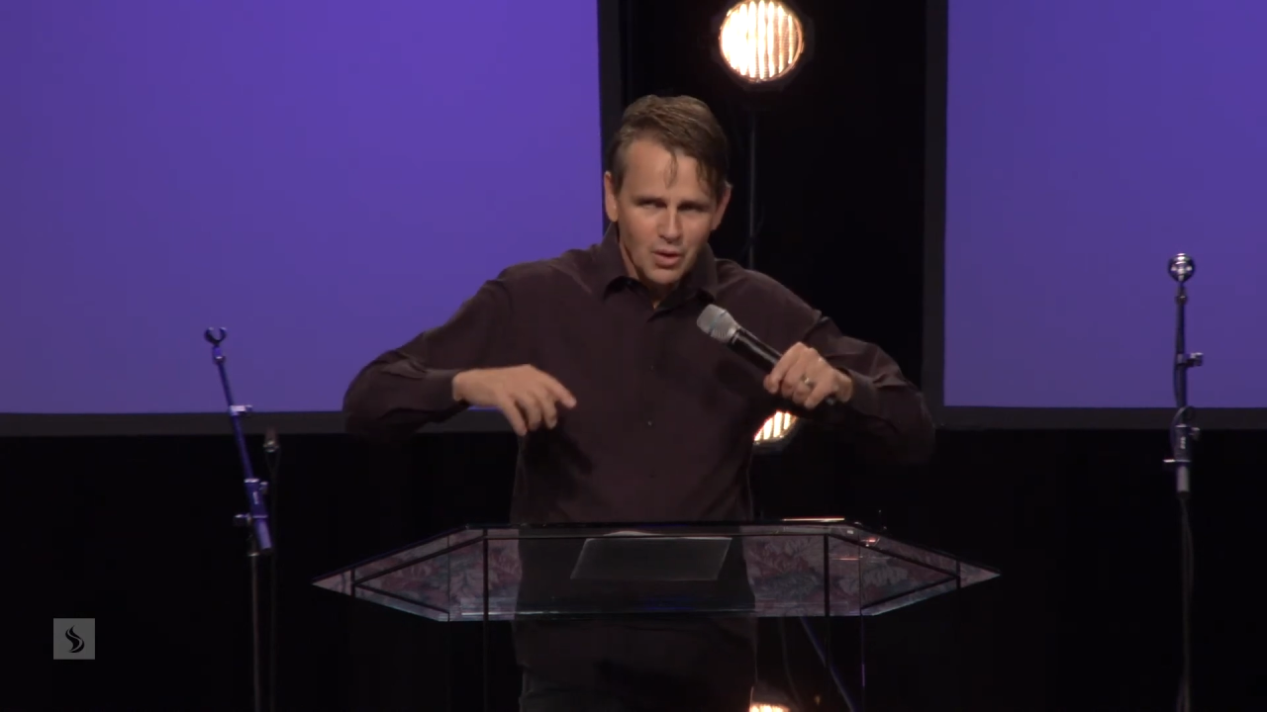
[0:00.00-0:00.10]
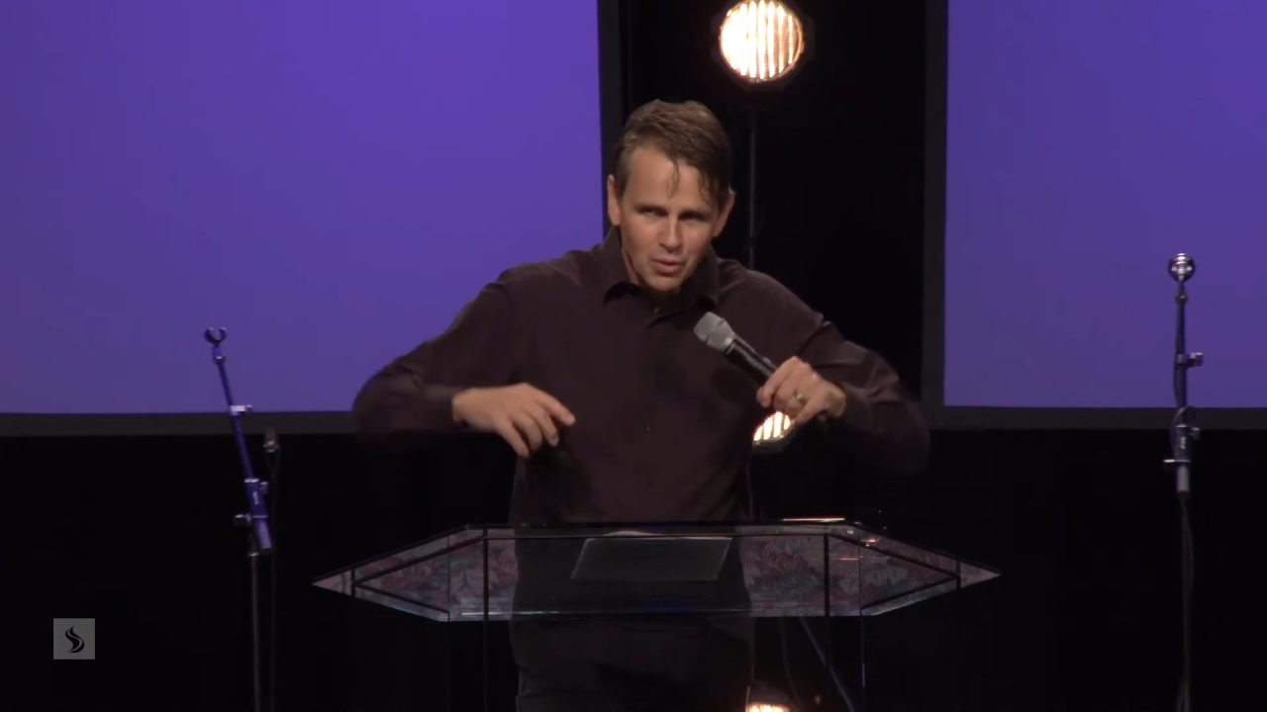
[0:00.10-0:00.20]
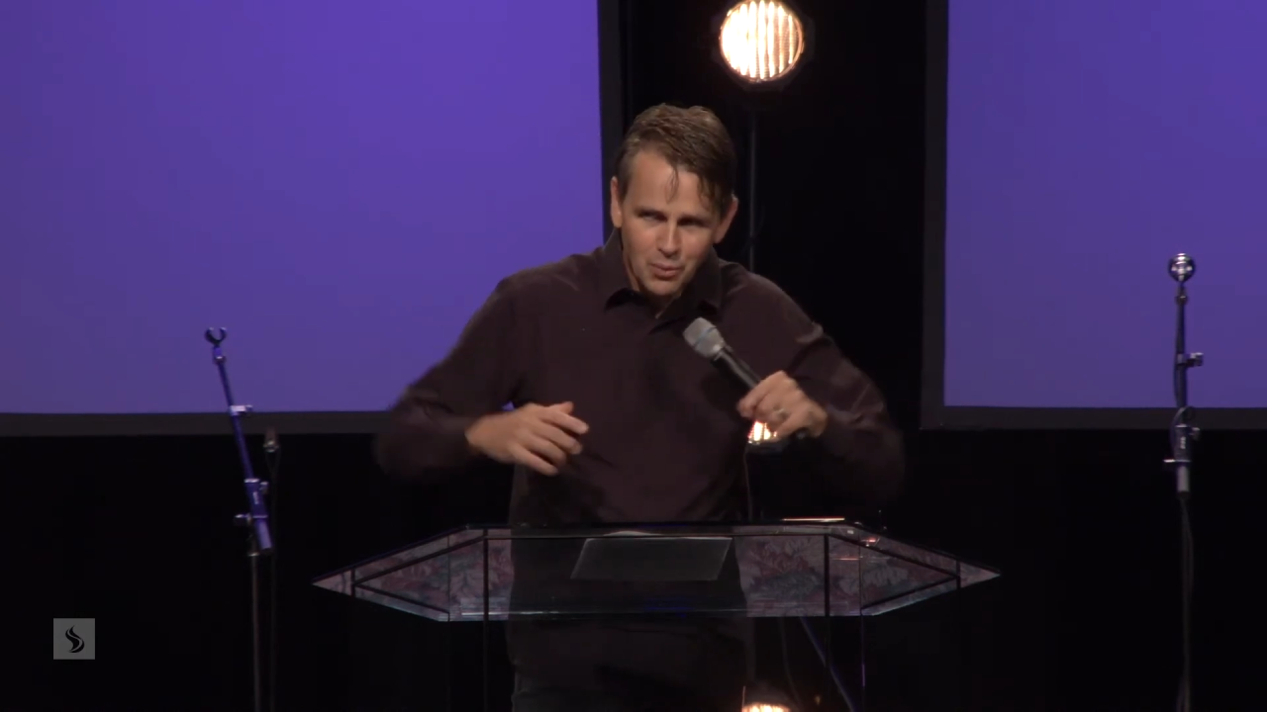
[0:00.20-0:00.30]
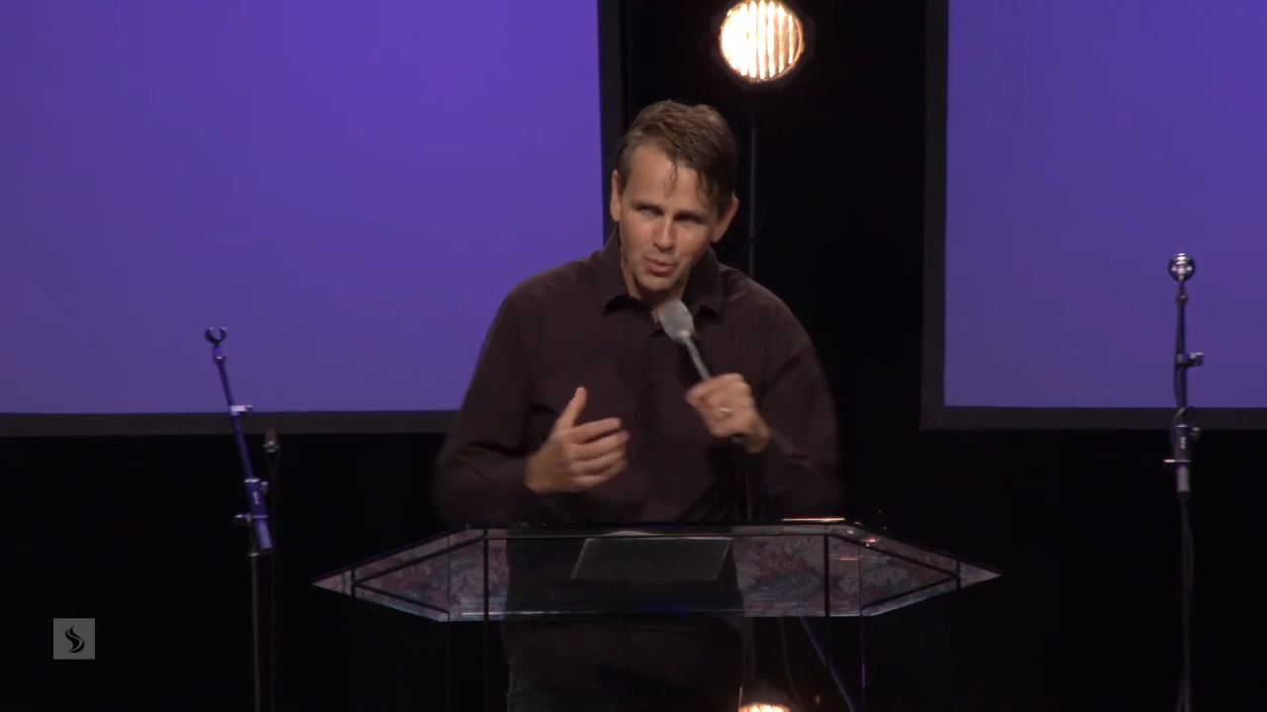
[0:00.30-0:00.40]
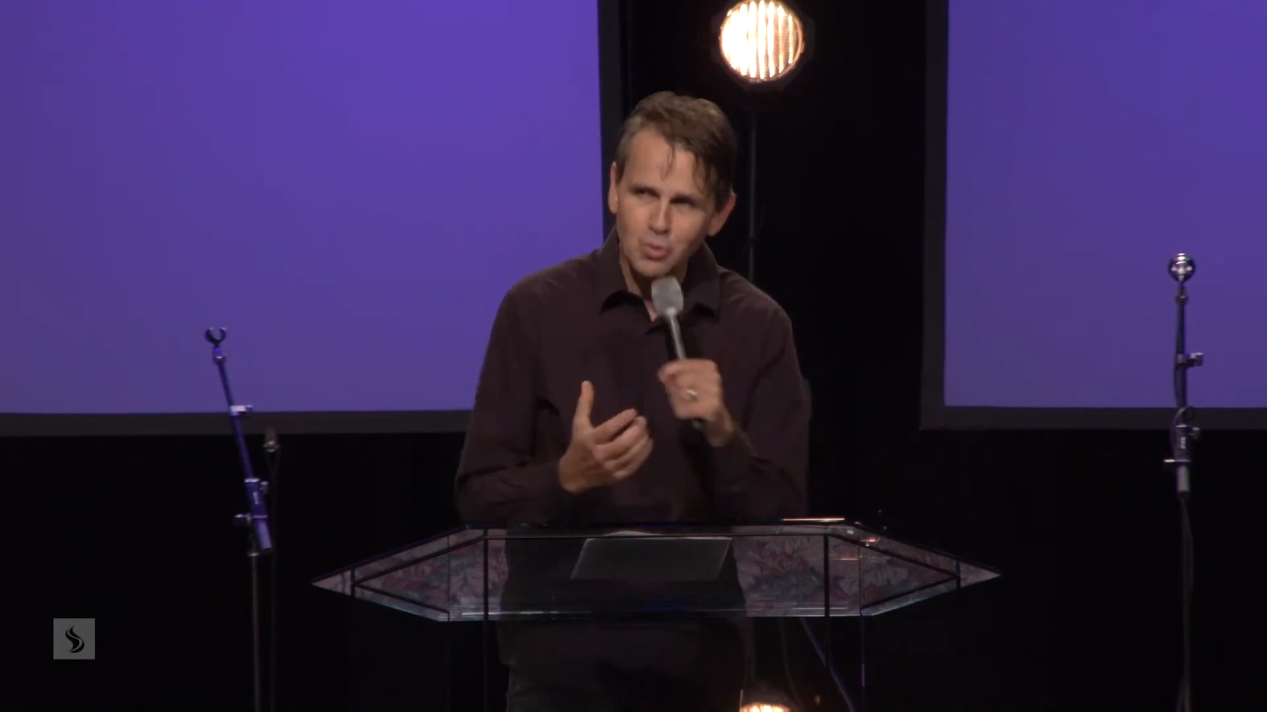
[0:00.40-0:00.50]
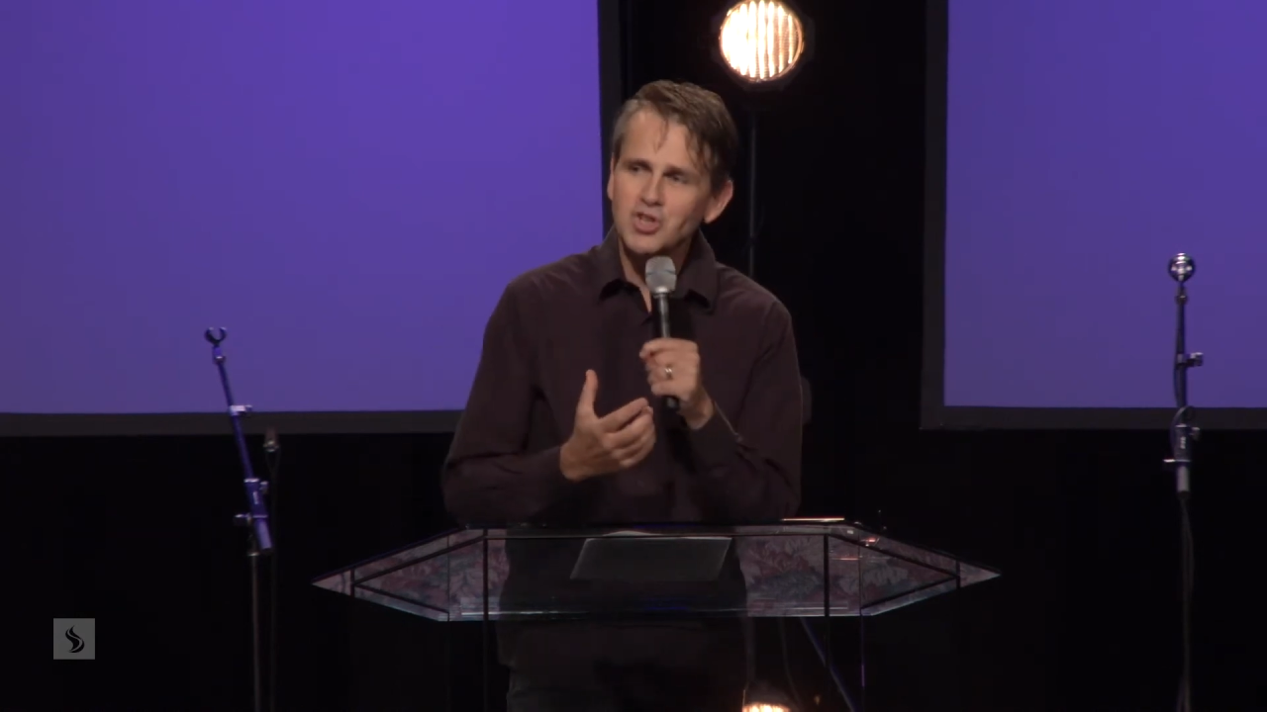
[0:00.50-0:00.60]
through